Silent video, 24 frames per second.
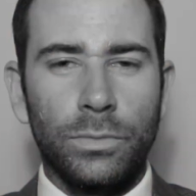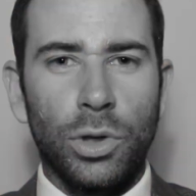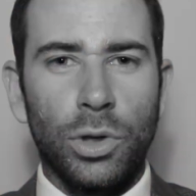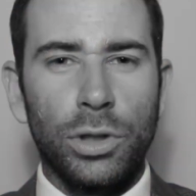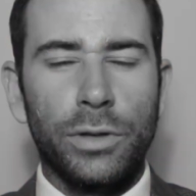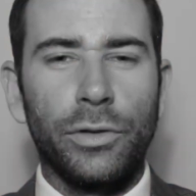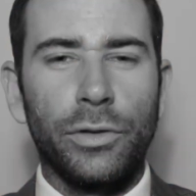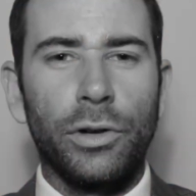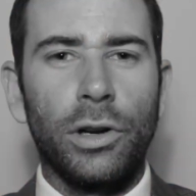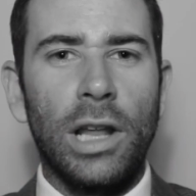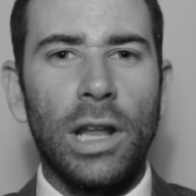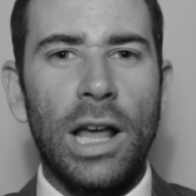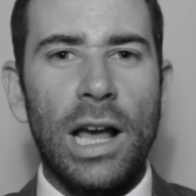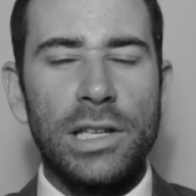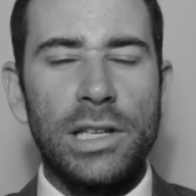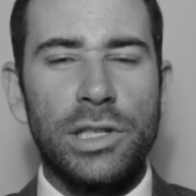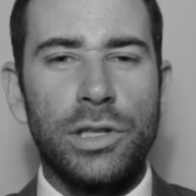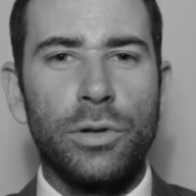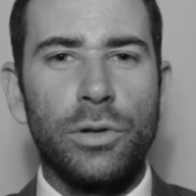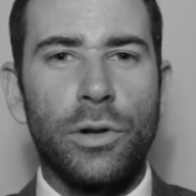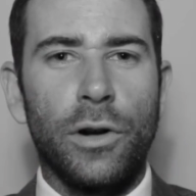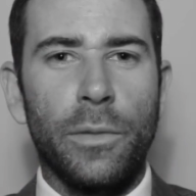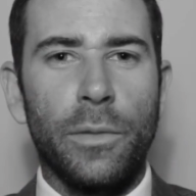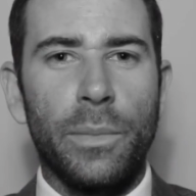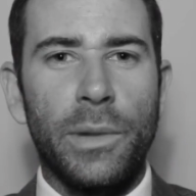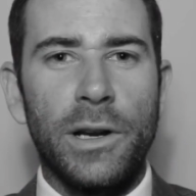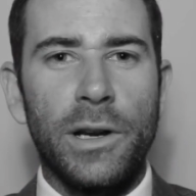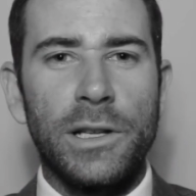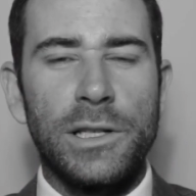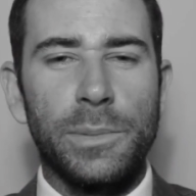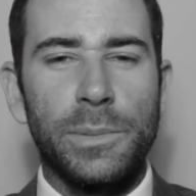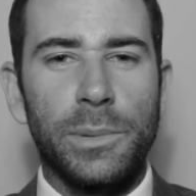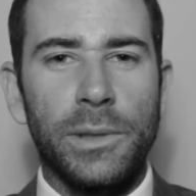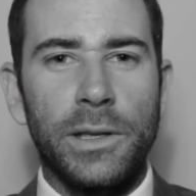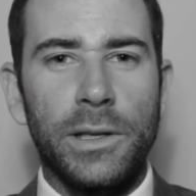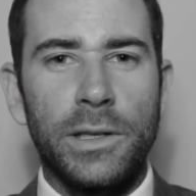Watch for her last 200 metre
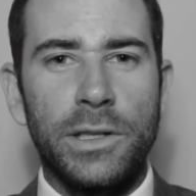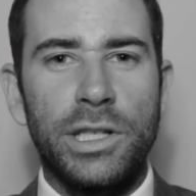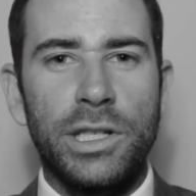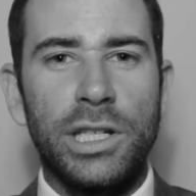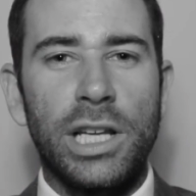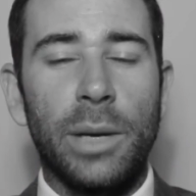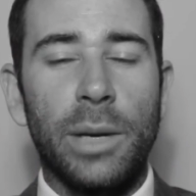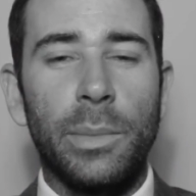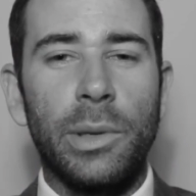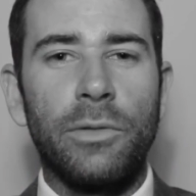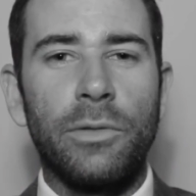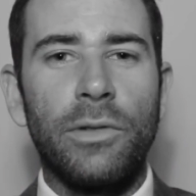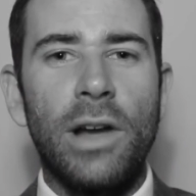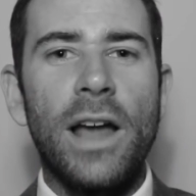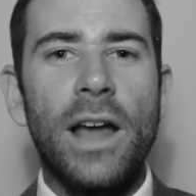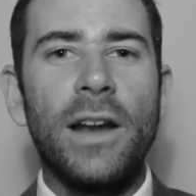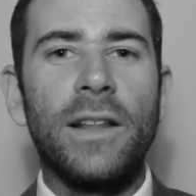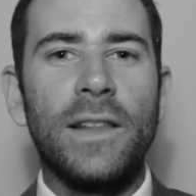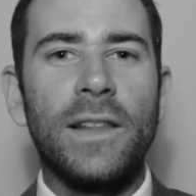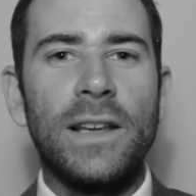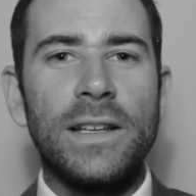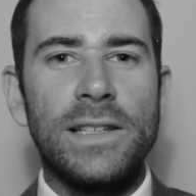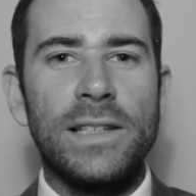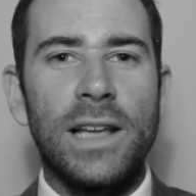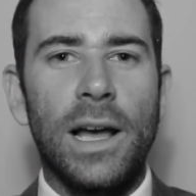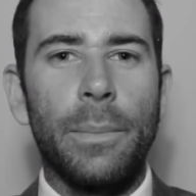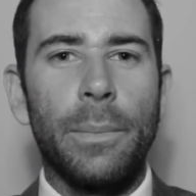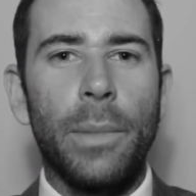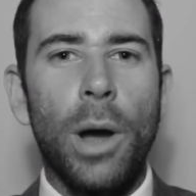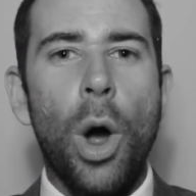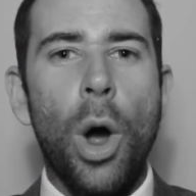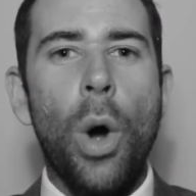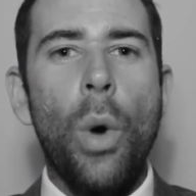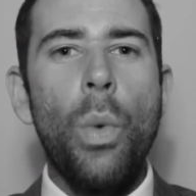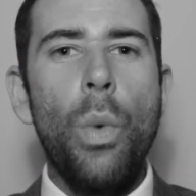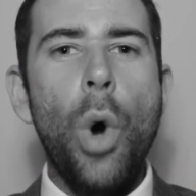split. She's going to be rounding these
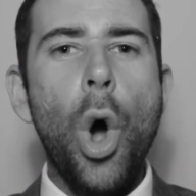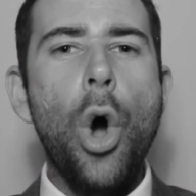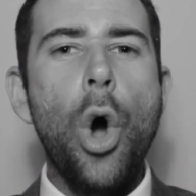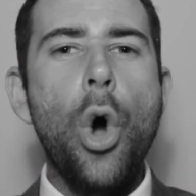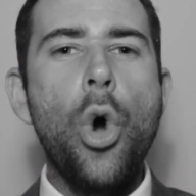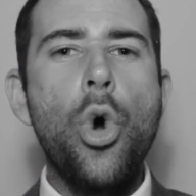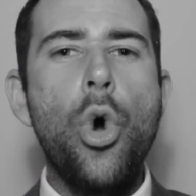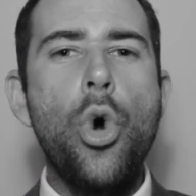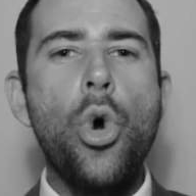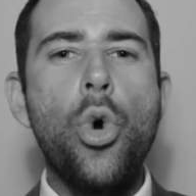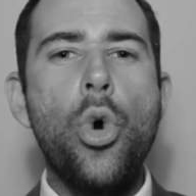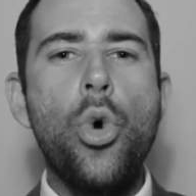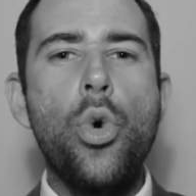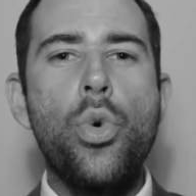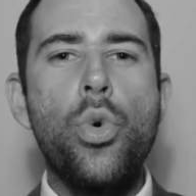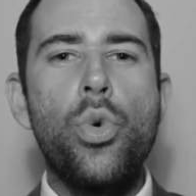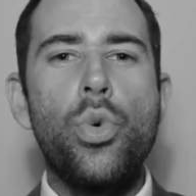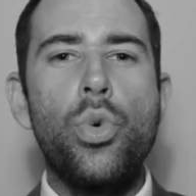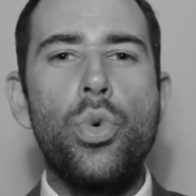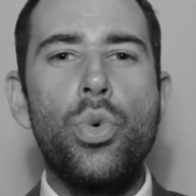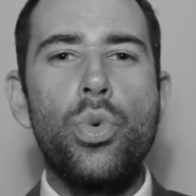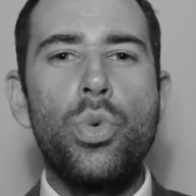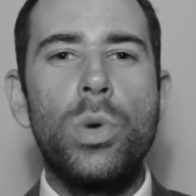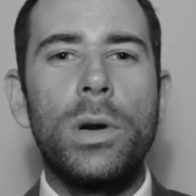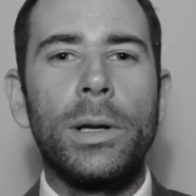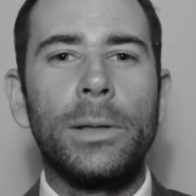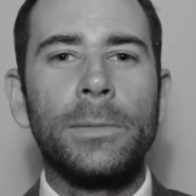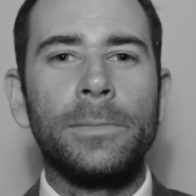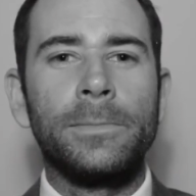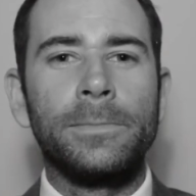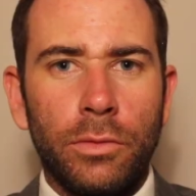up. Woo!